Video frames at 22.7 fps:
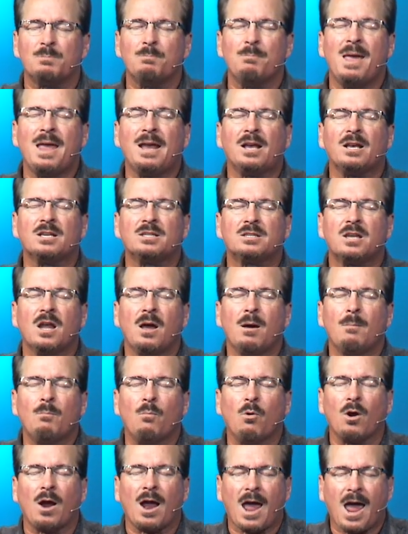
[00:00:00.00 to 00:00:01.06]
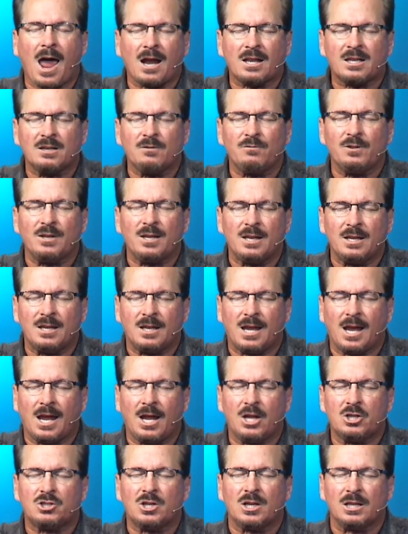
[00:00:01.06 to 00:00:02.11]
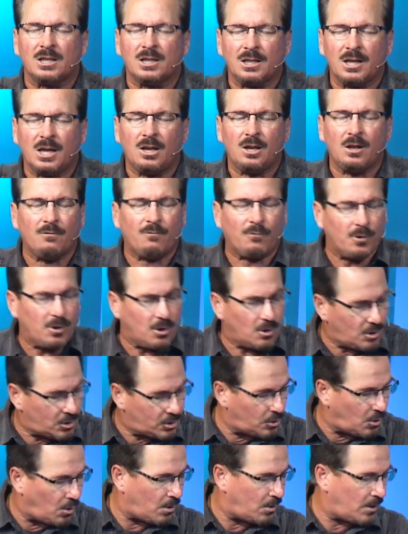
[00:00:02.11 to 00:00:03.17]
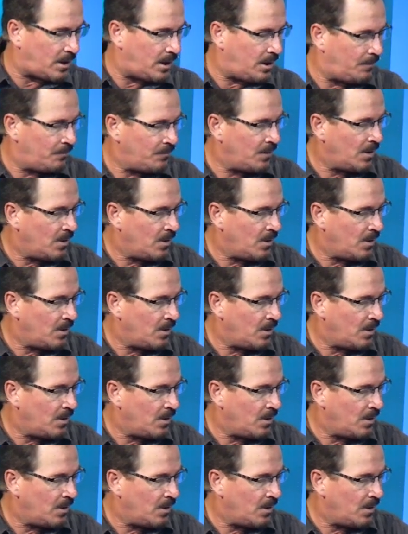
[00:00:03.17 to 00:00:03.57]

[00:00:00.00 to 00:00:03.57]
Make us more actively engaged in leading for your glory.